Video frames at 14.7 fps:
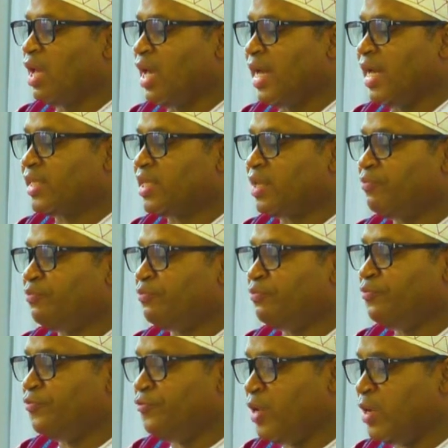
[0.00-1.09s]

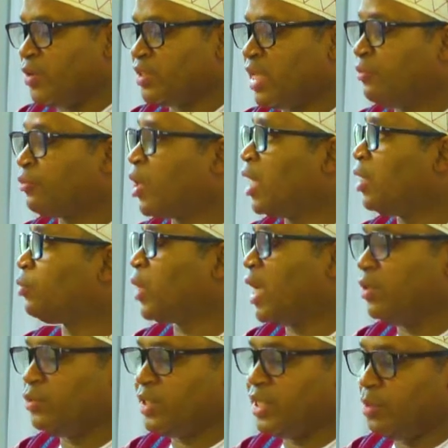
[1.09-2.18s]
and at several
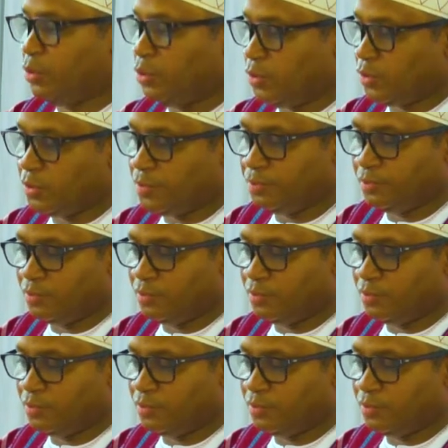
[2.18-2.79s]
round tables.